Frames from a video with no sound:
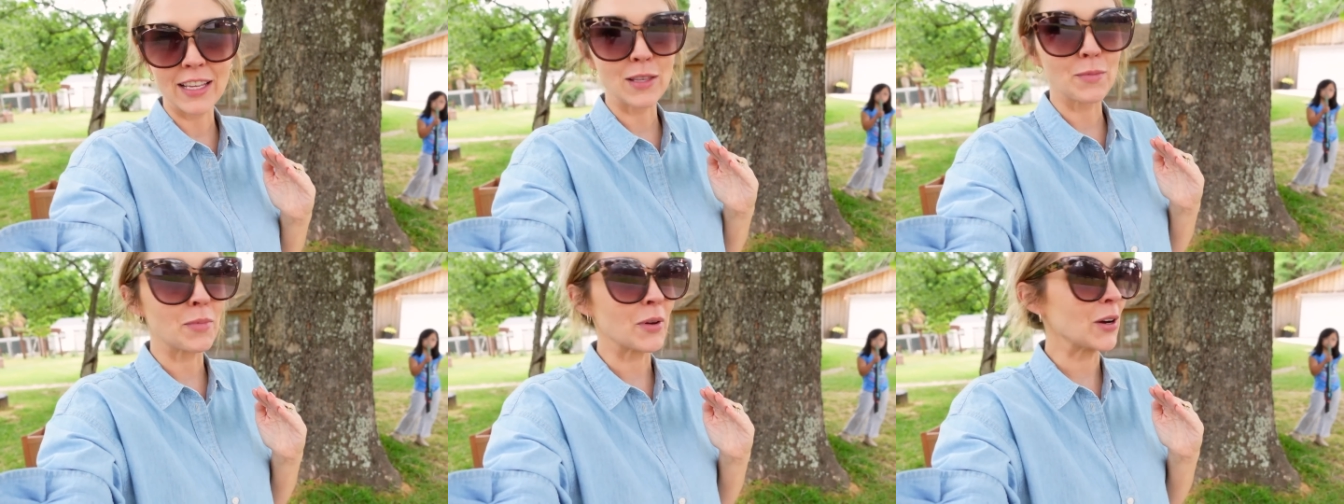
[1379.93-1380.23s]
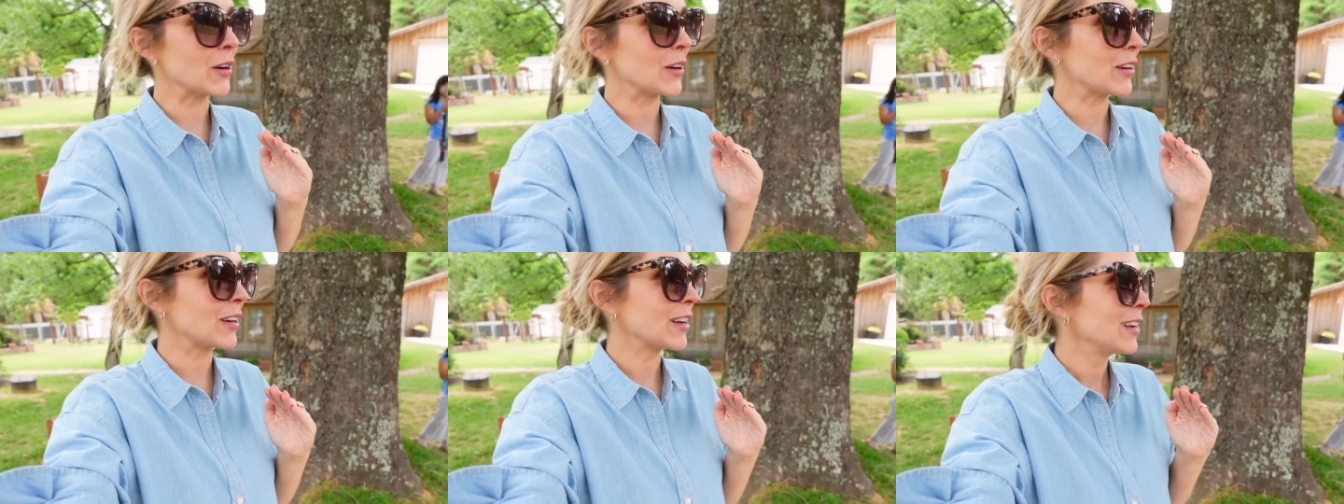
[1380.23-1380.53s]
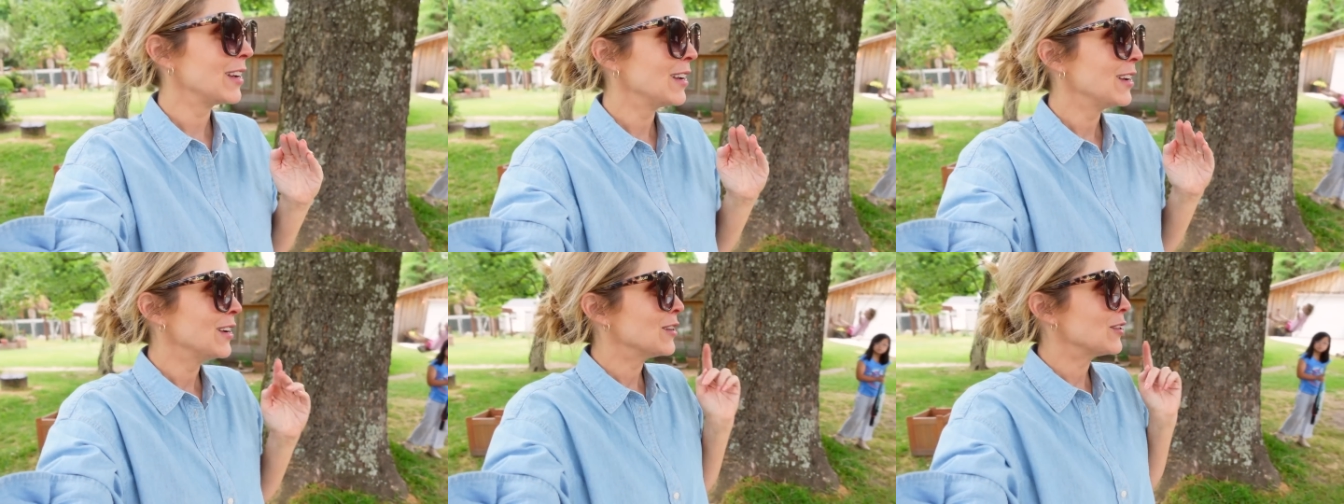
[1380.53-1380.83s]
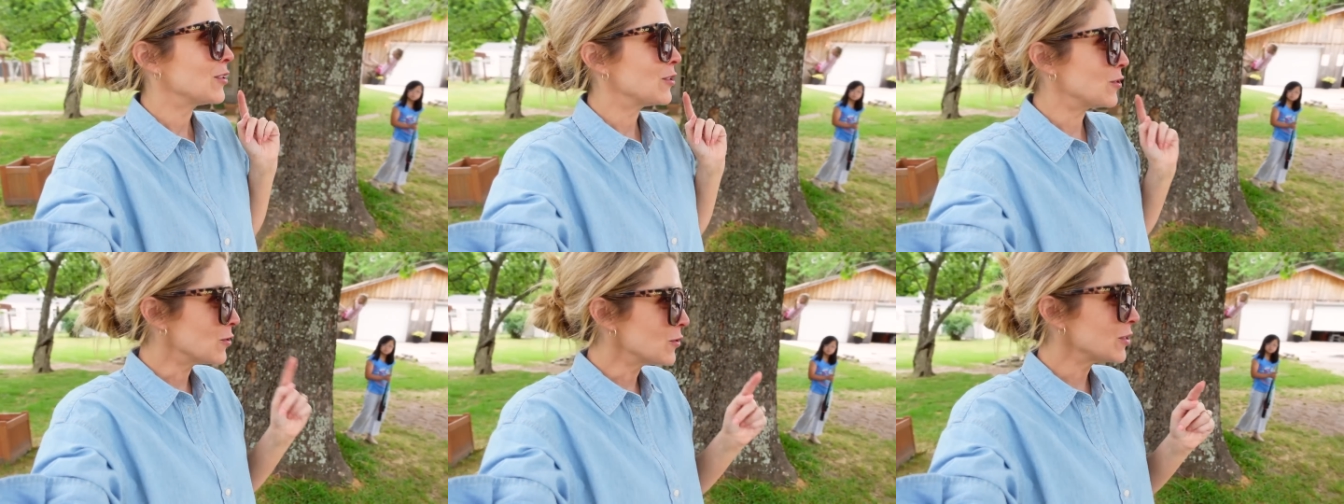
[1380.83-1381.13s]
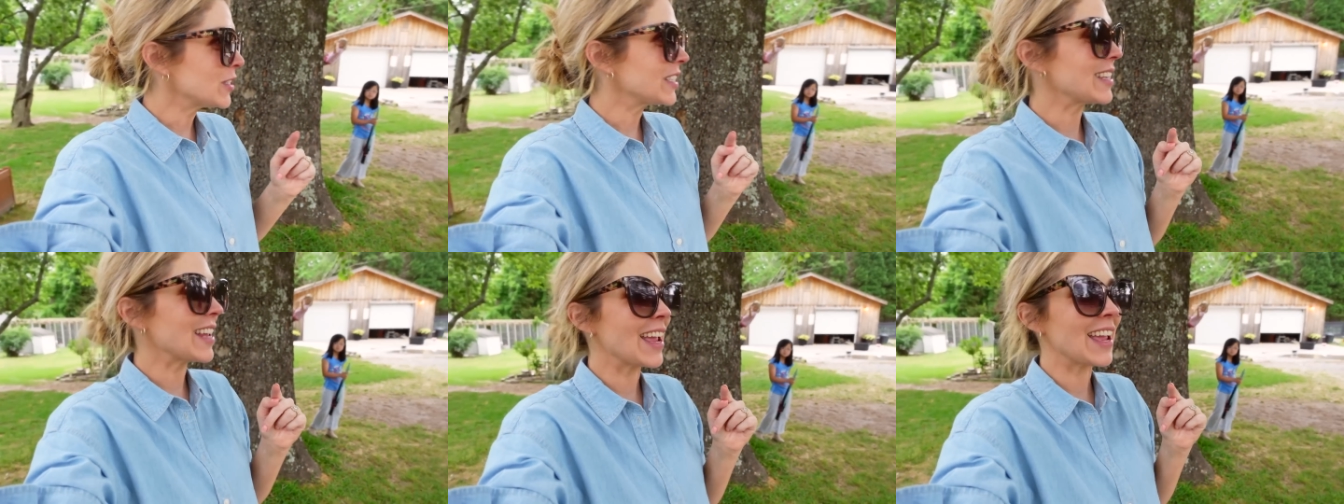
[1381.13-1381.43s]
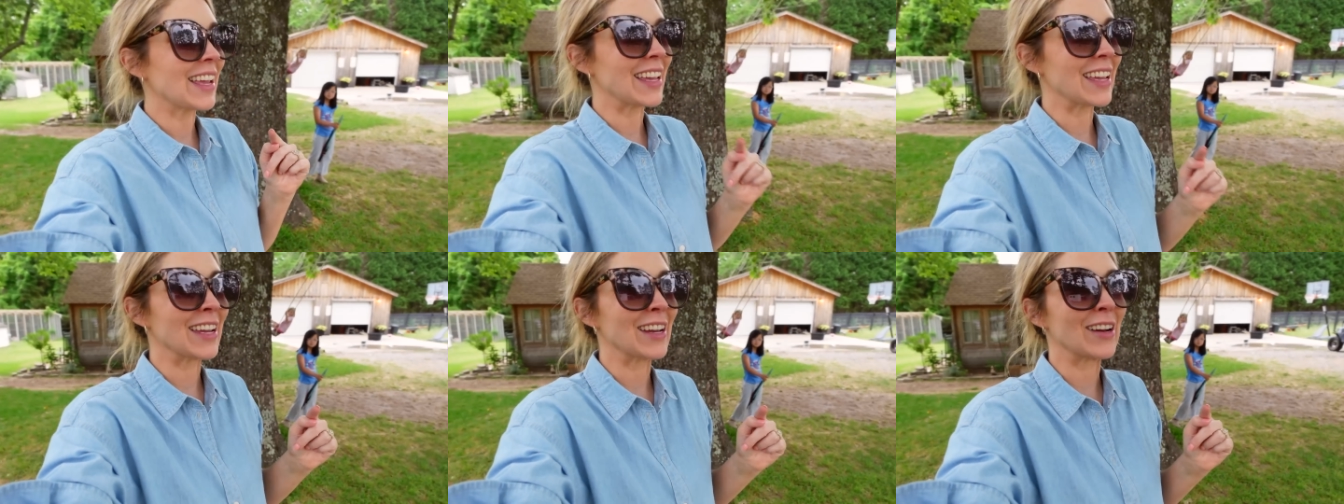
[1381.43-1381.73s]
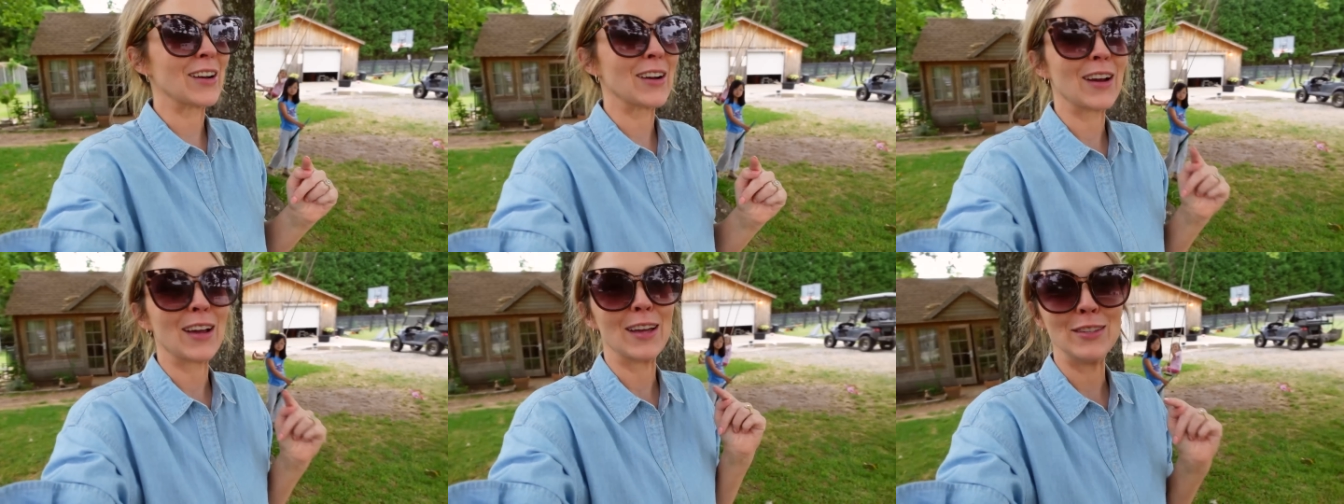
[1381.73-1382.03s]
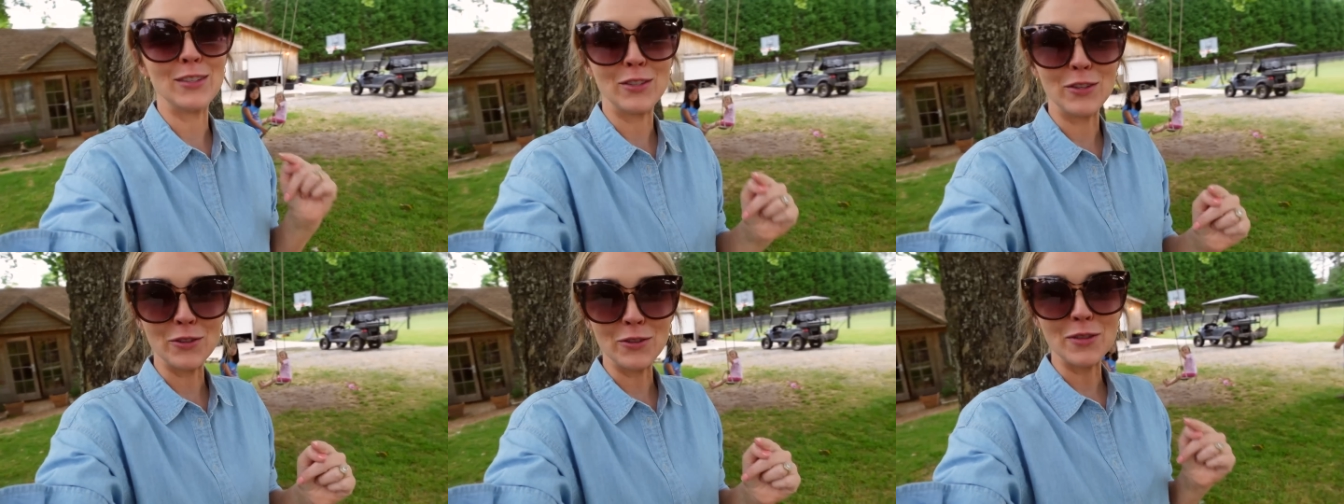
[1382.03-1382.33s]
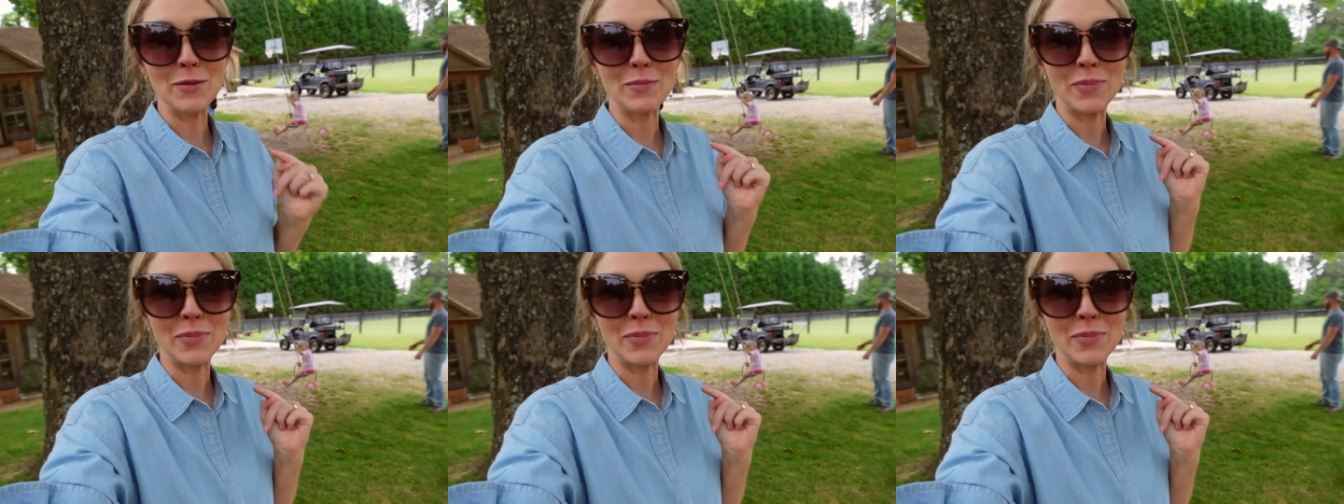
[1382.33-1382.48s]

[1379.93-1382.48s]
the bird you stay here and do the